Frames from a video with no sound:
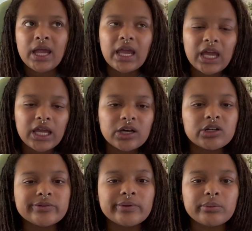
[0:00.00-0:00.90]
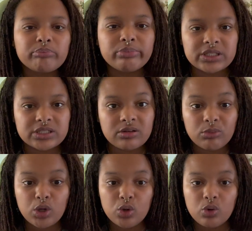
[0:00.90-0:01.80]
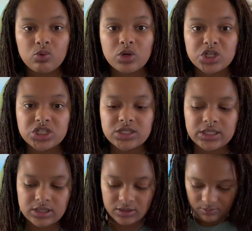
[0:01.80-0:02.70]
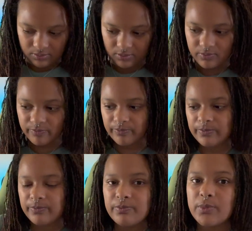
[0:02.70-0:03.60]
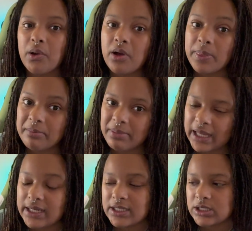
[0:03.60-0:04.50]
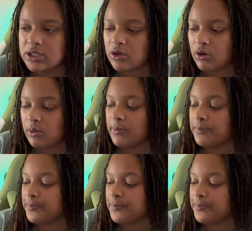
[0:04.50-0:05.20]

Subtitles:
and put some new sheets on the bed. So